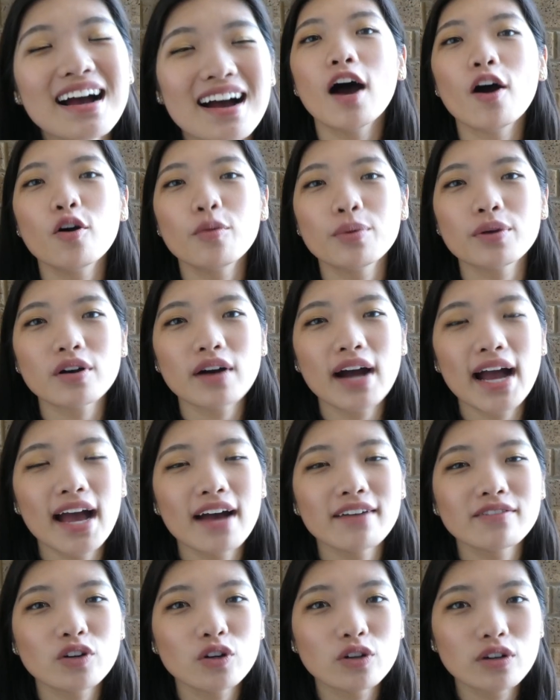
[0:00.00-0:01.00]
I hope you all
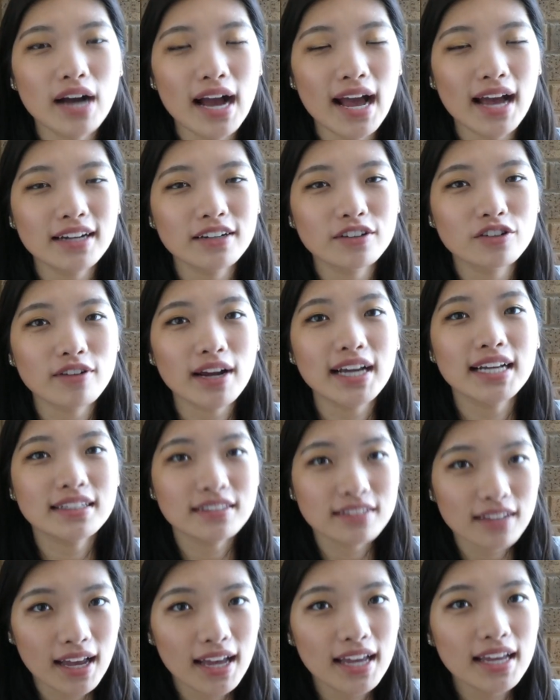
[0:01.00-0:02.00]
have all had a great
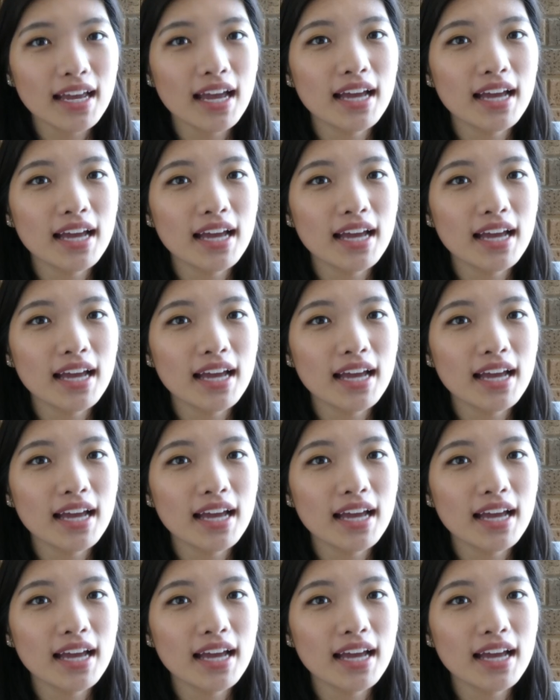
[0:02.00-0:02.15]
day,